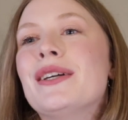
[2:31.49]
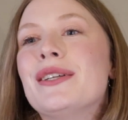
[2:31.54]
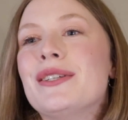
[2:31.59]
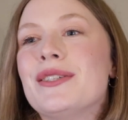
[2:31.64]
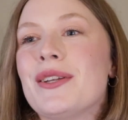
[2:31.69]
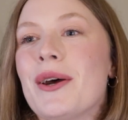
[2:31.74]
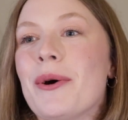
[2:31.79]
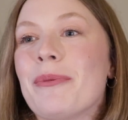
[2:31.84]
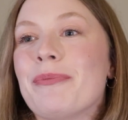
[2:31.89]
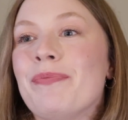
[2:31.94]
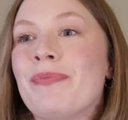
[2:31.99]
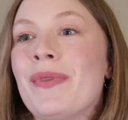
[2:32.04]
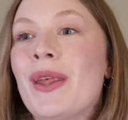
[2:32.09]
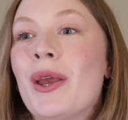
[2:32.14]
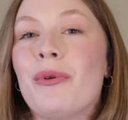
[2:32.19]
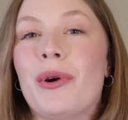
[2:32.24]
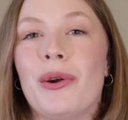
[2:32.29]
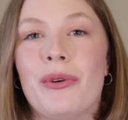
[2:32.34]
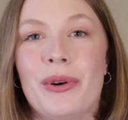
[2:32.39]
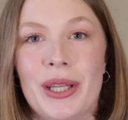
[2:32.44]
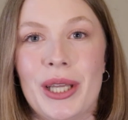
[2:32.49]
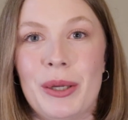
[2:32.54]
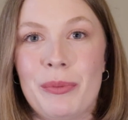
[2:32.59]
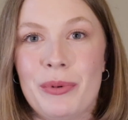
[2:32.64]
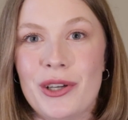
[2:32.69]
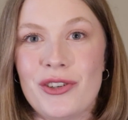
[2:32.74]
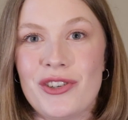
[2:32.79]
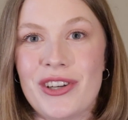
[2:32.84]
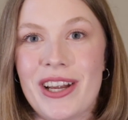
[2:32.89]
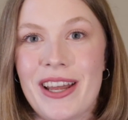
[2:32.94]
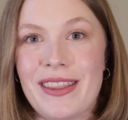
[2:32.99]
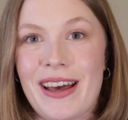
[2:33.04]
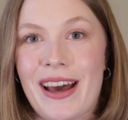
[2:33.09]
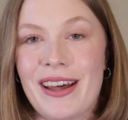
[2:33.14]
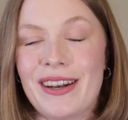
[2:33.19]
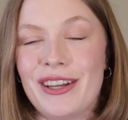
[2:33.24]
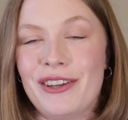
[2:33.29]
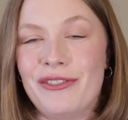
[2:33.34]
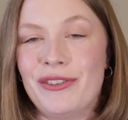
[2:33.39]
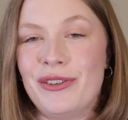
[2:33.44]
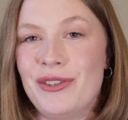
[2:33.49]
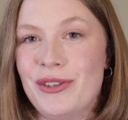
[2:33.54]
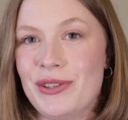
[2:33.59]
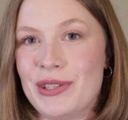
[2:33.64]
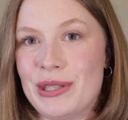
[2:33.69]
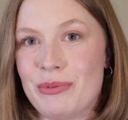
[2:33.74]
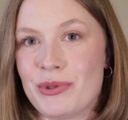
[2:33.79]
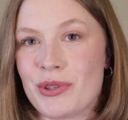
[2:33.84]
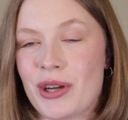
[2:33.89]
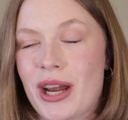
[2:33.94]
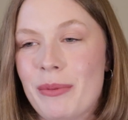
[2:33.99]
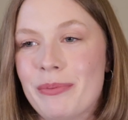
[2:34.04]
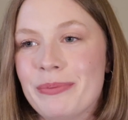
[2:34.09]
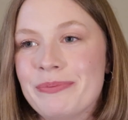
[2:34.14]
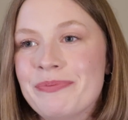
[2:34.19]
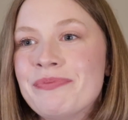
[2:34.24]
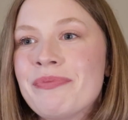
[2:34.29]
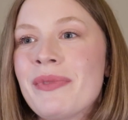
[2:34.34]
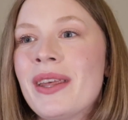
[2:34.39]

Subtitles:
So we really appreciate that if you do subscribe.